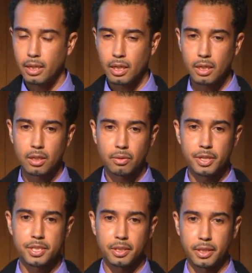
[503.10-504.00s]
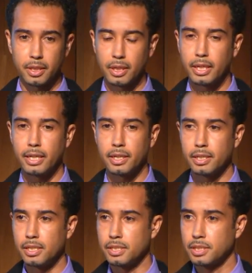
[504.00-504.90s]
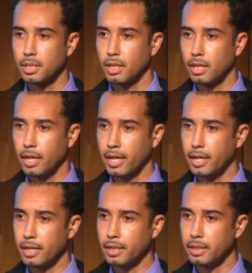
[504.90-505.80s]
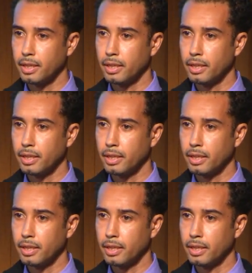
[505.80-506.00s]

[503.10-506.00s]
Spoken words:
Increasingly, it is the